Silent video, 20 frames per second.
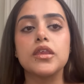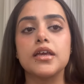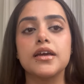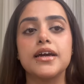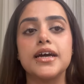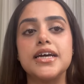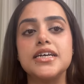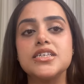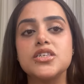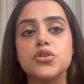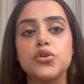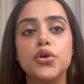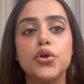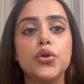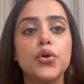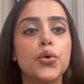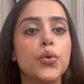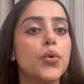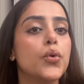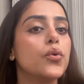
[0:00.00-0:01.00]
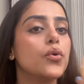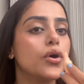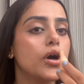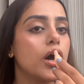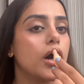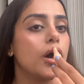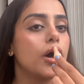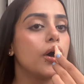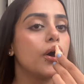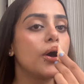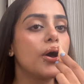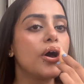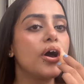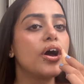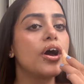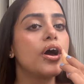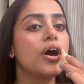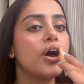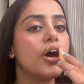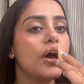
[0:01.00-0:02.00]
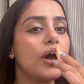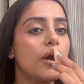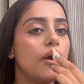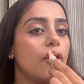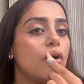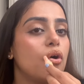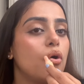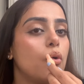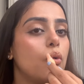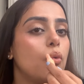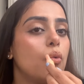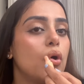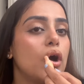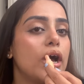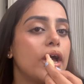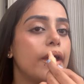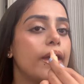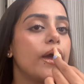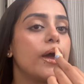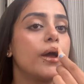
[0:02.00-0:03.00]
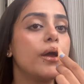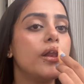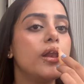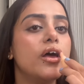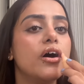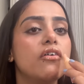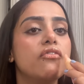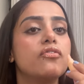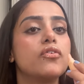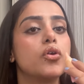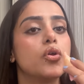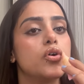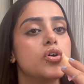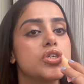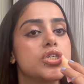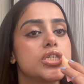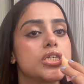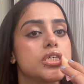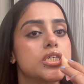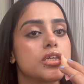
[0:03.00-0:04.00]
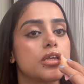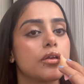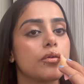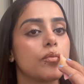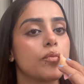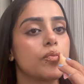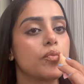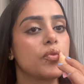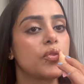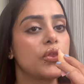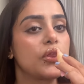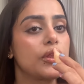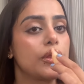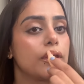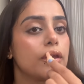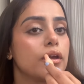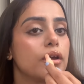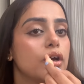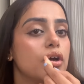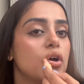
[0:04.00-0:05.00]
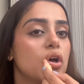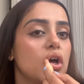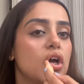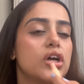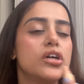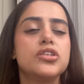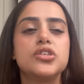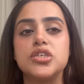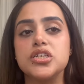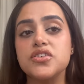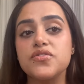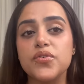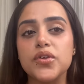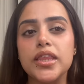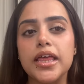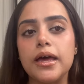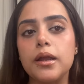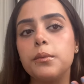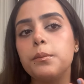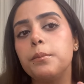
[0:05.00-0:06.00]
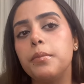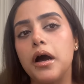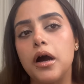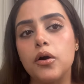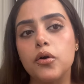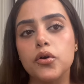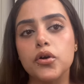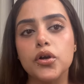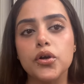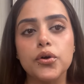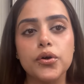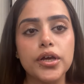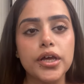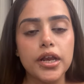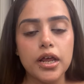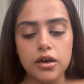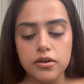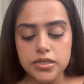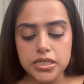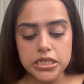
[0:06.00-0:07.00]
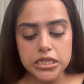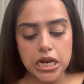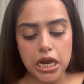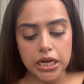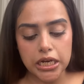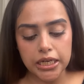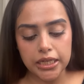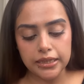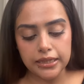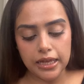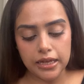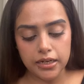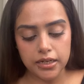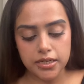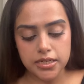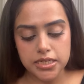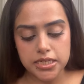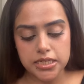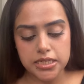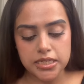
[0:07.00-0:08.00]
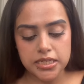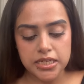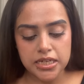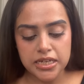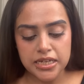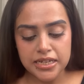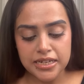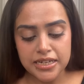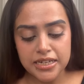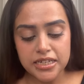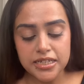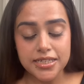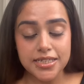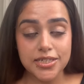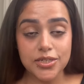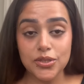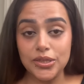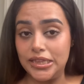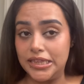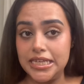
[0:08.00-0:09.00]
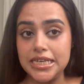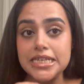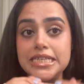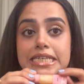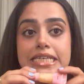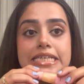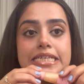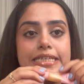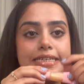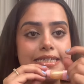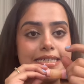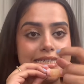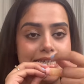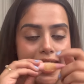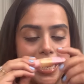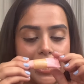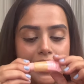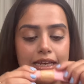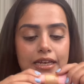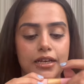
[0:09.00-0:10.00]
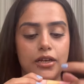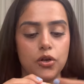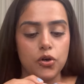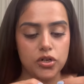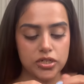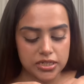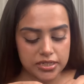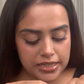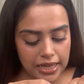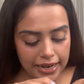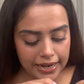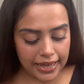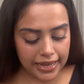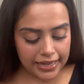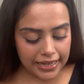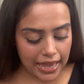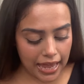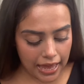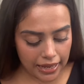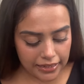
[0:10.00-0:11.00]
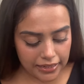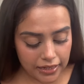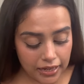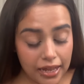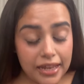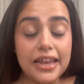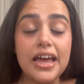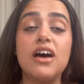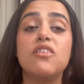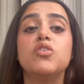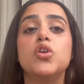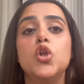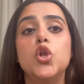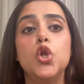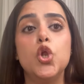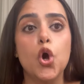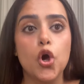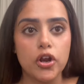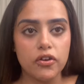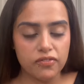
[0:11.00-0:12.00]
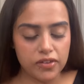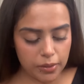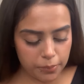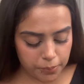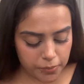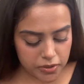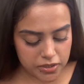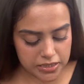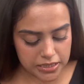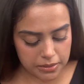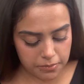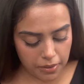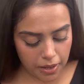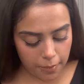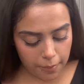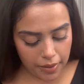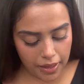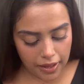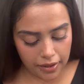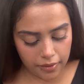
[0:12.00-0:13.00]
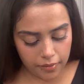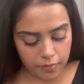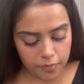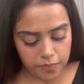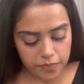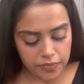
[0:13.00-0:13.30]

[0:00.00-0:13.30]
Guys, so you know why I love glosses. Just for that pout. Look at how stunning that is. So this is the second gloss that I carry. I have a lot of lippers in my bag.